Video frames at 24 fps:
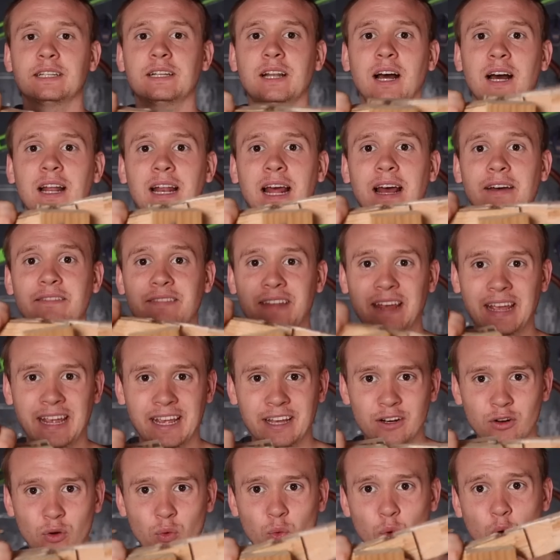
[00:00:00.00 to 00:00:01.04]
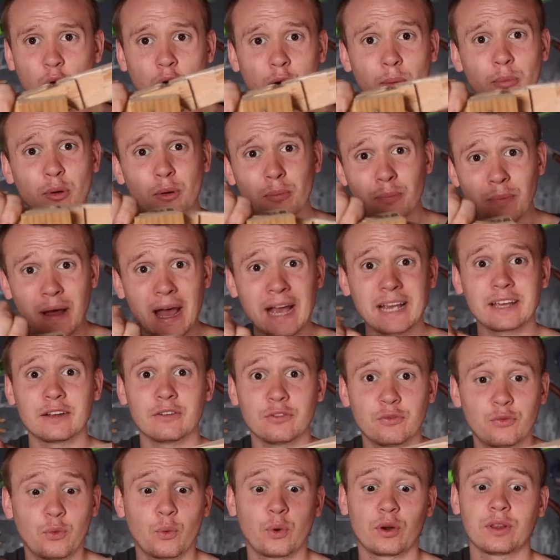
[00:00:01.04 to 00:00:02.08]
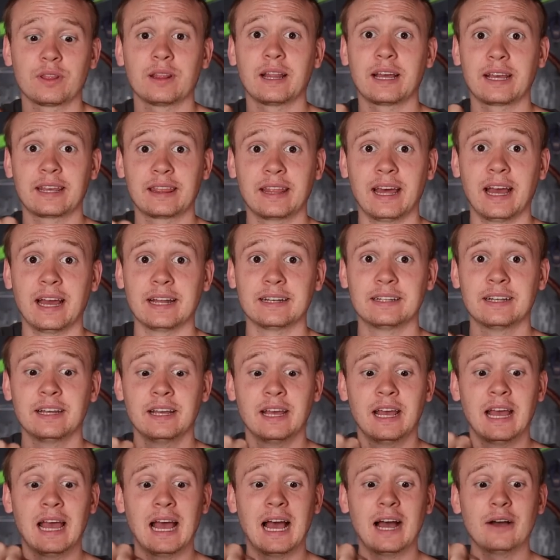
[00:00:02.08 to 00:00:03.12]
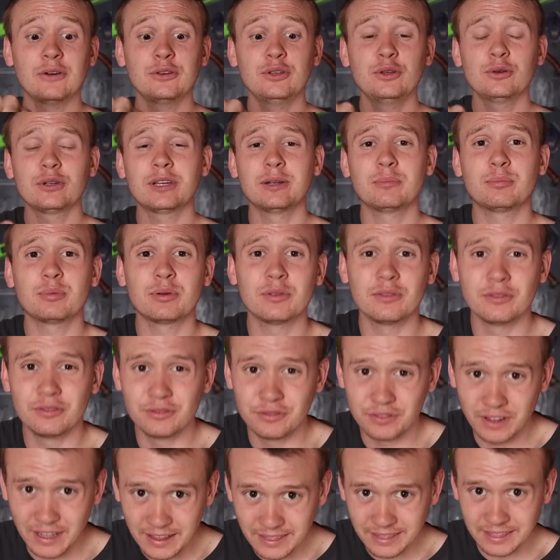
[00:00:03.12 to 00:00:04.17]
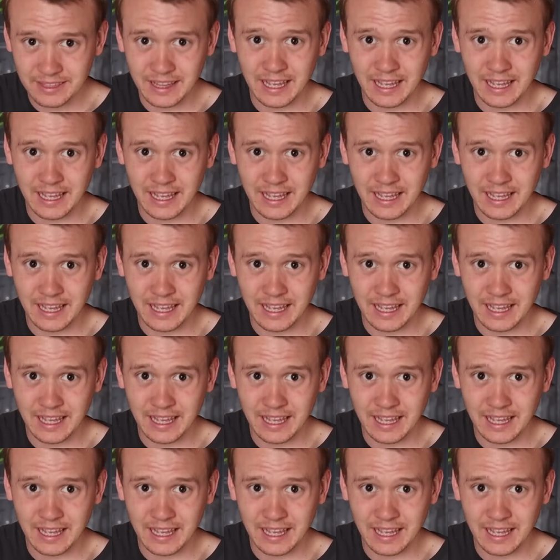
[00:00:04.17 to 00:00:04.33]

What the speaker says: to not have the handle wobble back and forth like that. How you can prevent